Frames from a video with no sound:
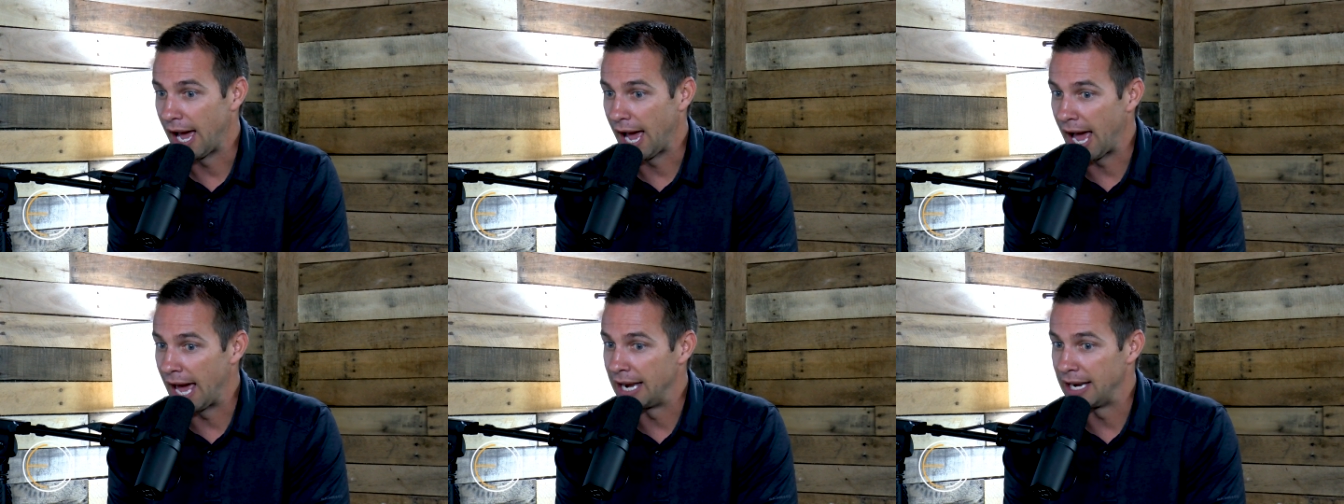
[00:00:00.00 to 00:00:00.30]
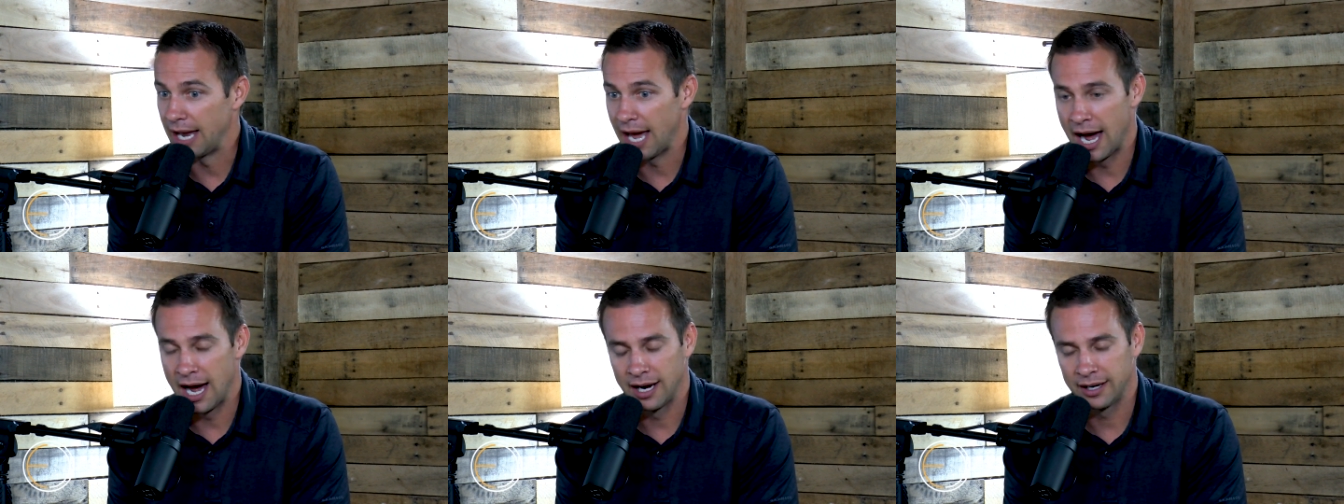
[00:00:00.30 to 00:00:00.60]

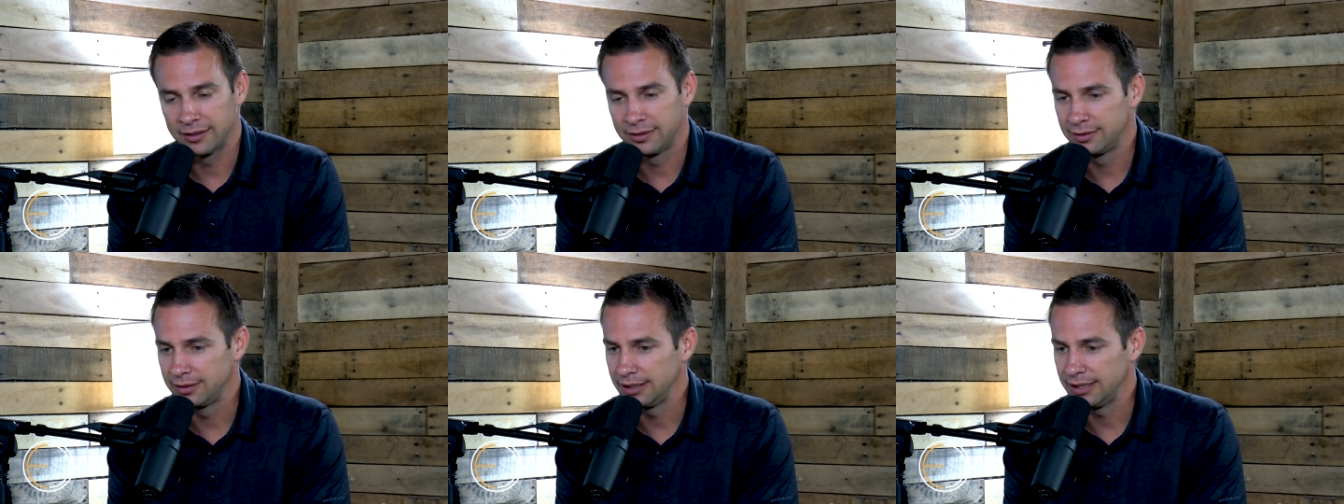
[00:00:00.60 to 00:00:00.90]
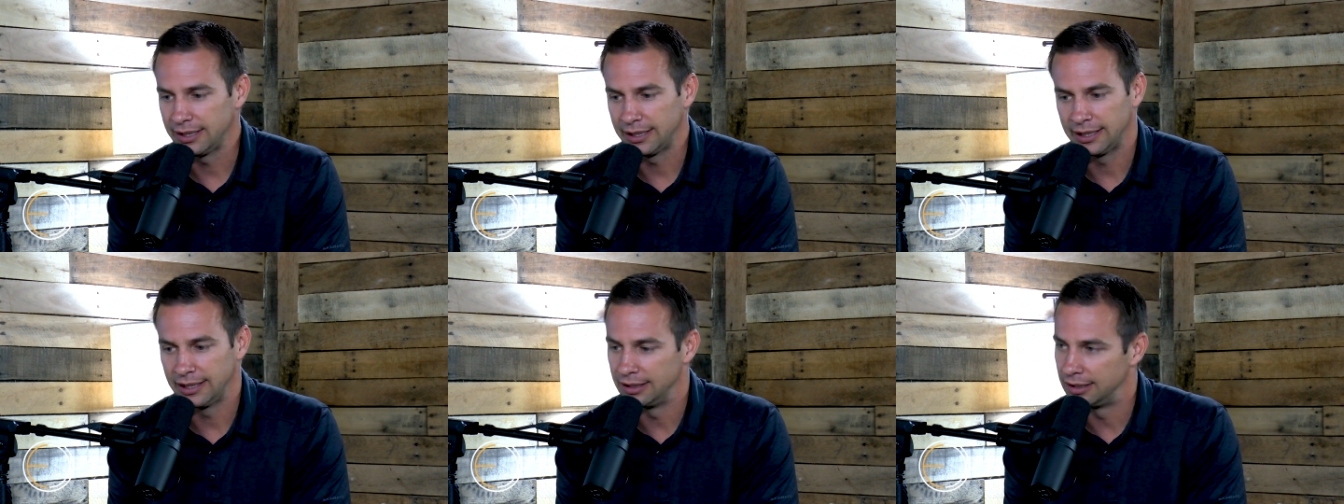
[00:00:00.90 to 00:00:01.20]
and
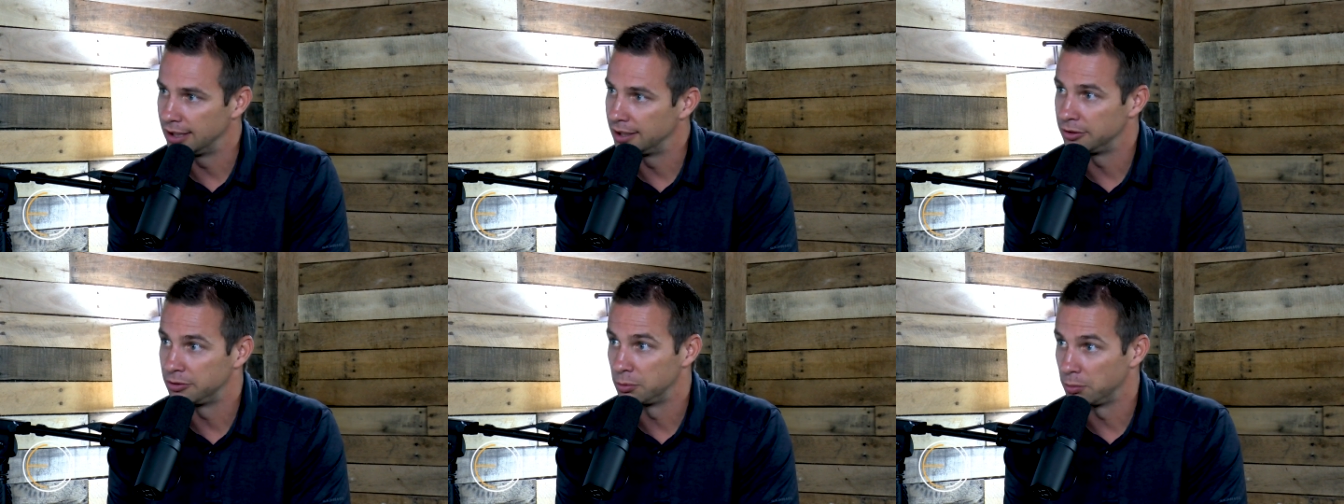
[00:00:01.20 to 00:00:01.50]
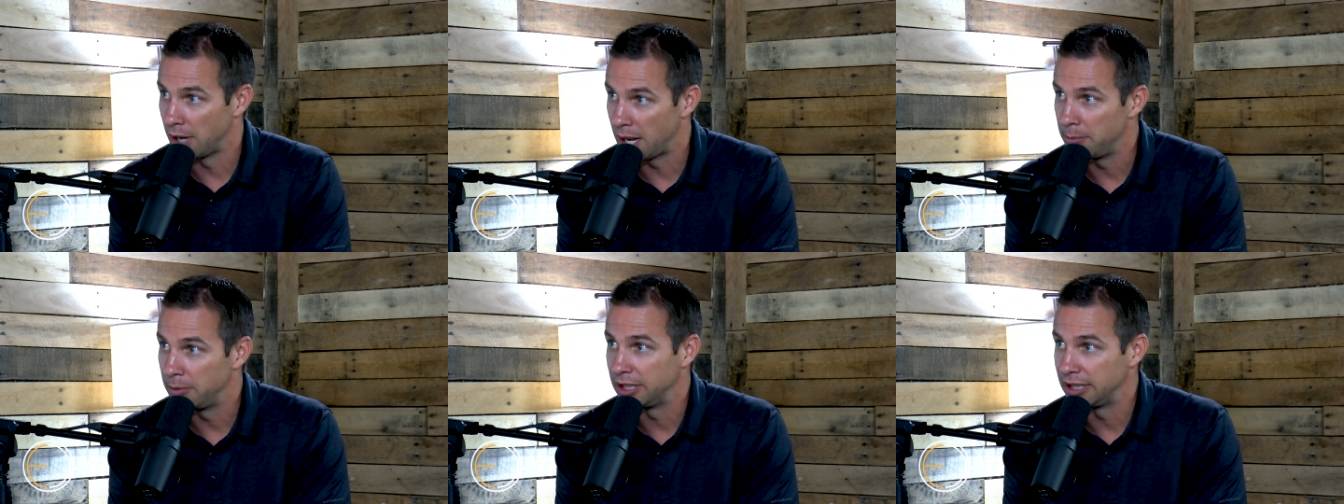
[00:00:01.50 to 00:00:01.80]
honestly he does
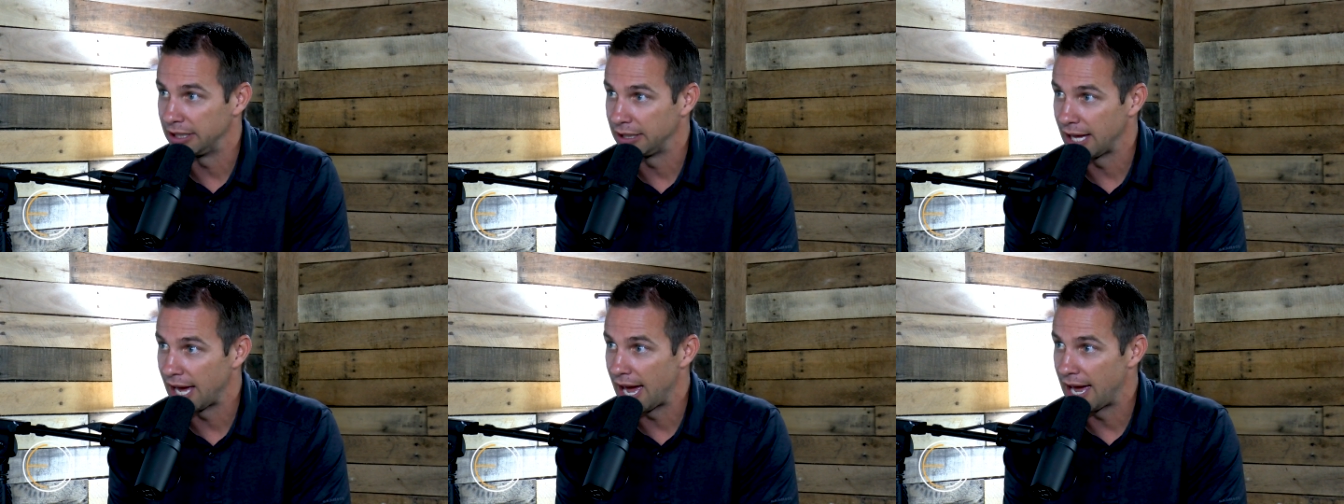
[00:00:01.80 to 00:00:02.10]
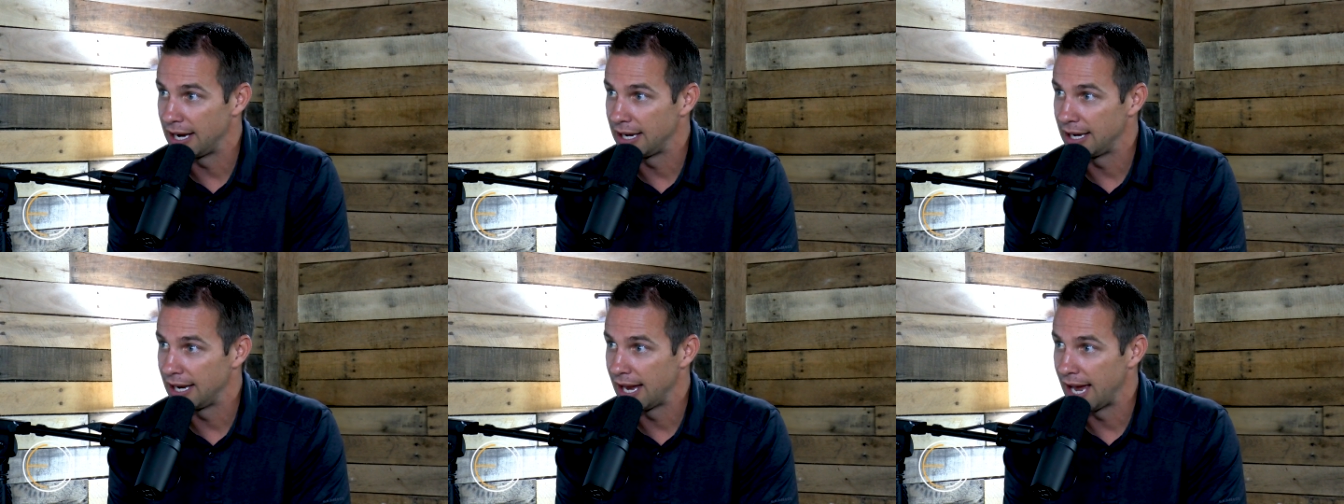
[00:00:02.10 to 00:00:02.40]
remedy
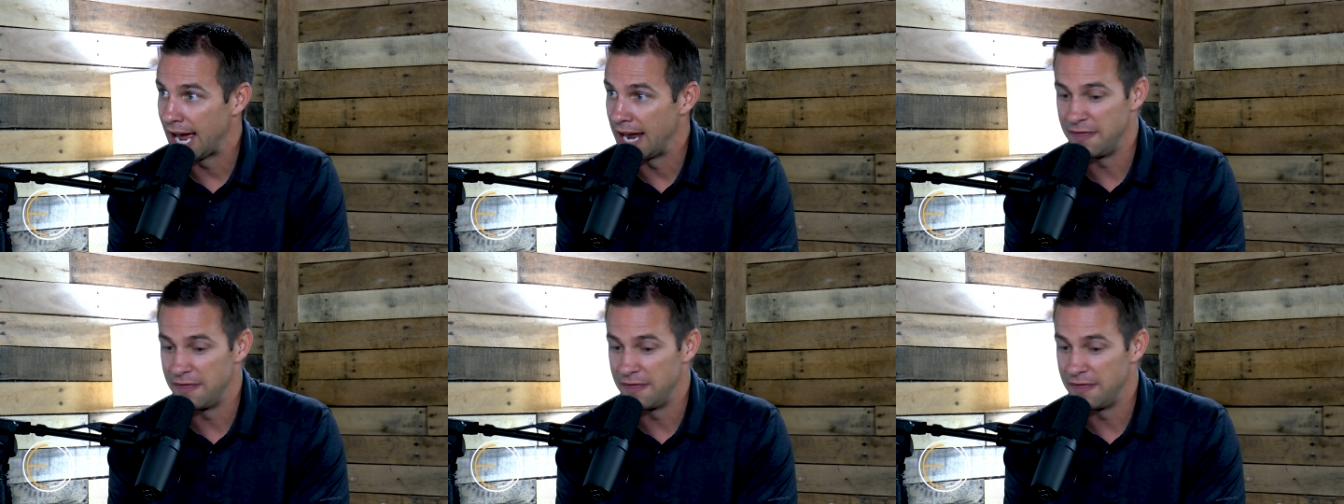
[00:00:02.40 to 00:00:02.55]
that yeah.